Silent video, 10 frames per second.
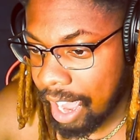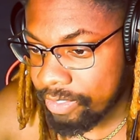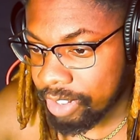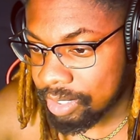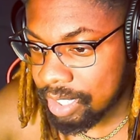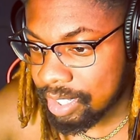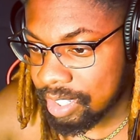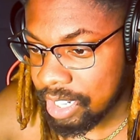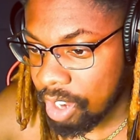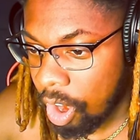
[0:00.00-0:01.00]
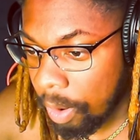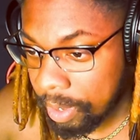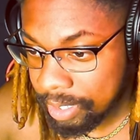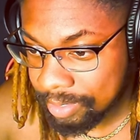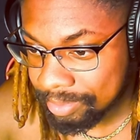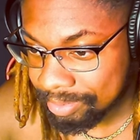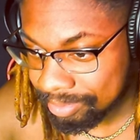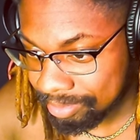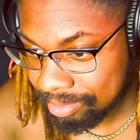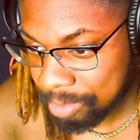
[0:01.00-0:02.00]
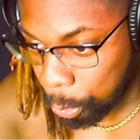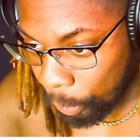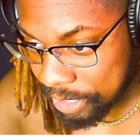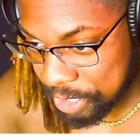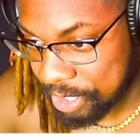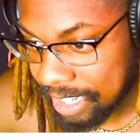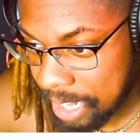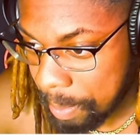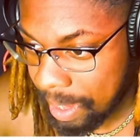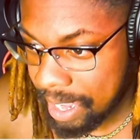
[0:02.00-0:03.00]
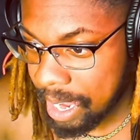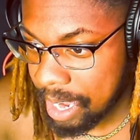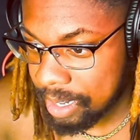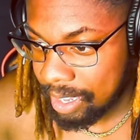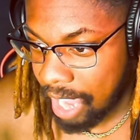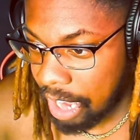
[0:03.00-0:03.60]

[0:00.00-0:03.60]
I felt his sea-alk twitch in my hand.